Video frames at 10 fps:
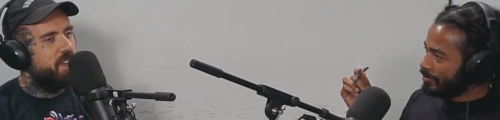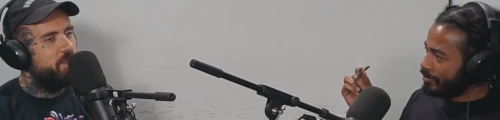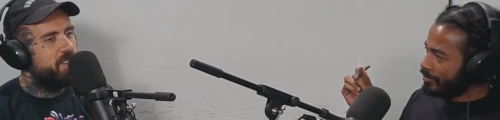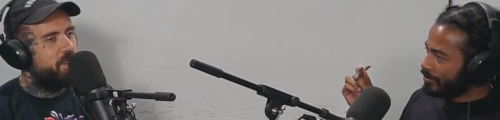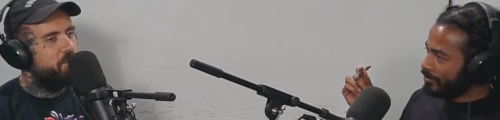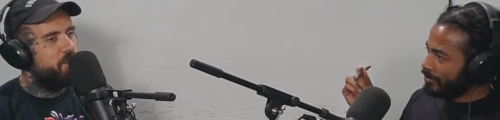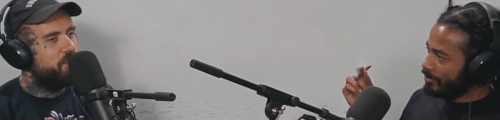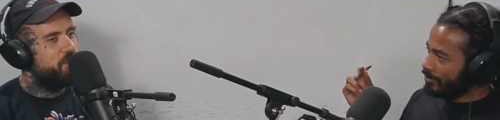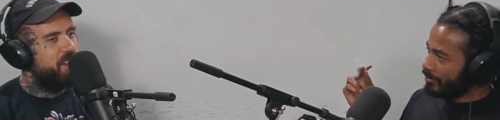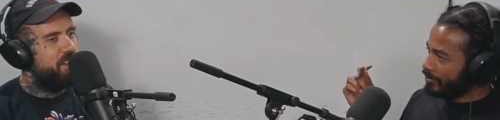Speaker 1: is how many times you had
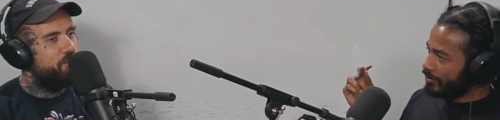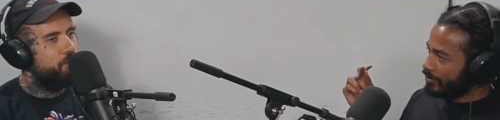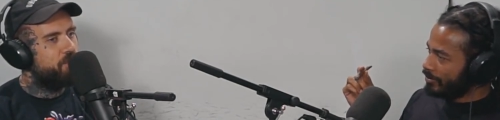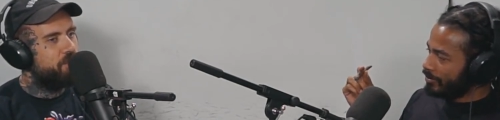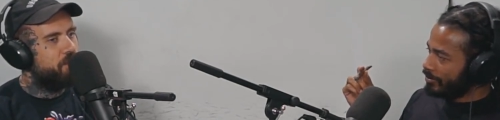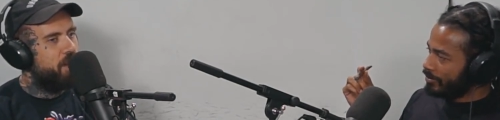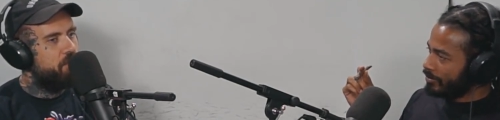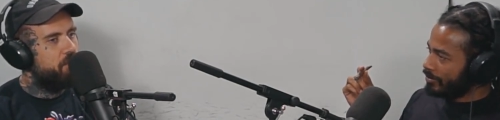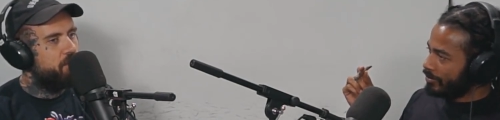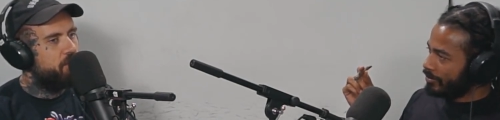to shit outdoors in your
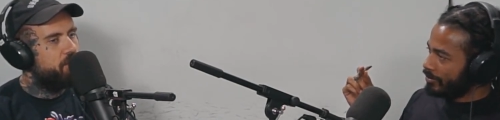life.